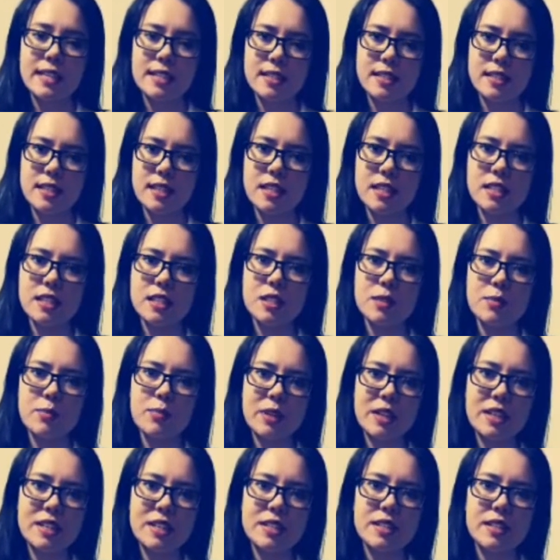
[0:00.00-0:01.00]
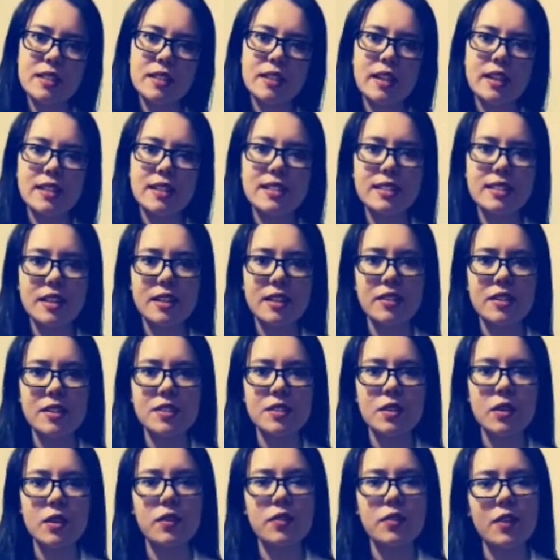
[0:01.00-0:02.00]
since present a
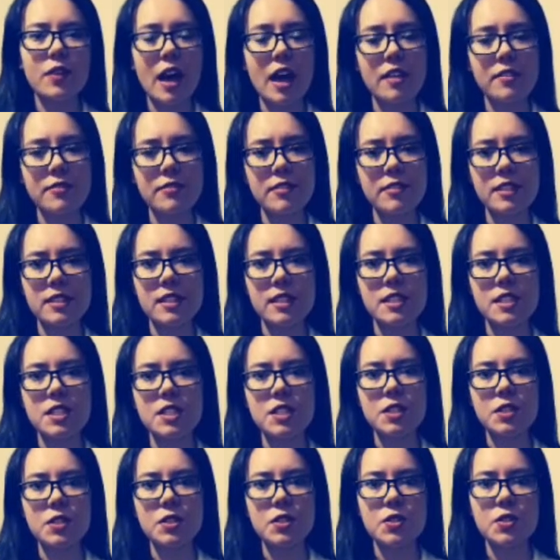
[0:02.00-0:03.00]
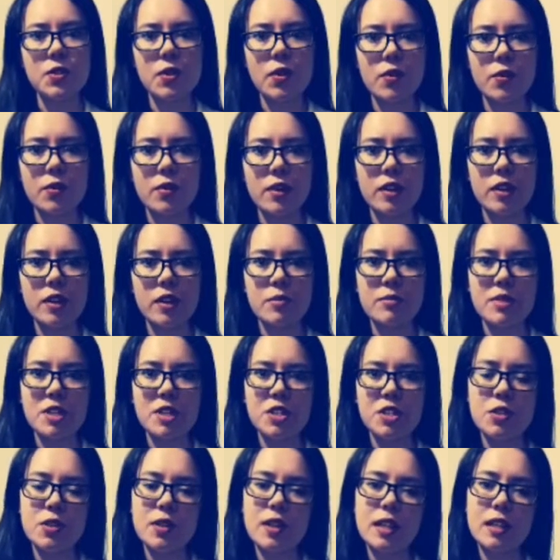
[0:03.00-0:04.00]
series of adaptations over
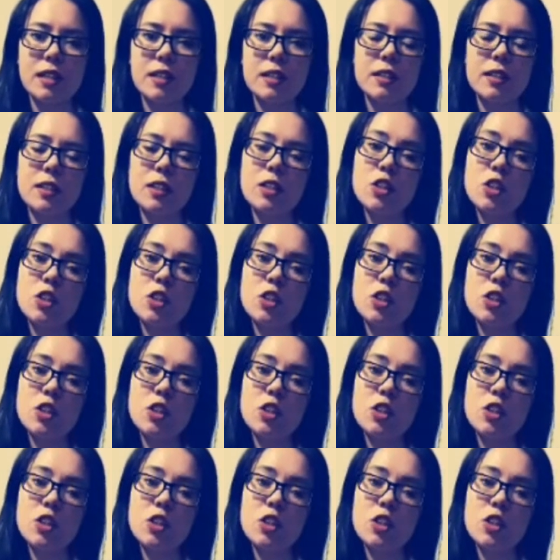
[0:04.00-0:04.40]
conventional